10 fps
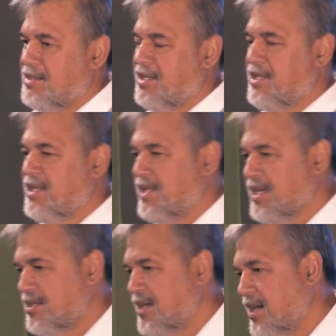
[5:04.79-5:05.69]

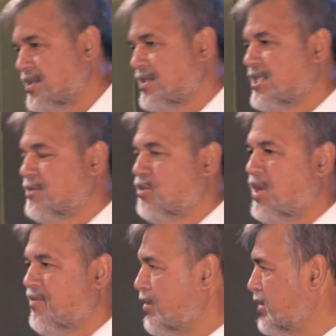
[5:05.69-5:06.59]
that night, I said to my
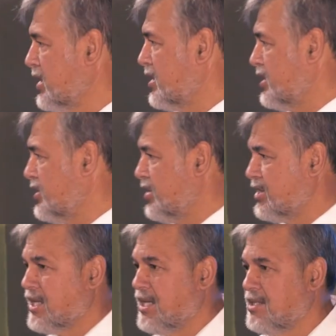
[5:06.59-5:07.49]
wife, I want to go to
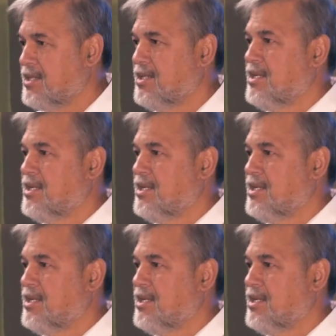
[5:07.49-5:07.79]
church again.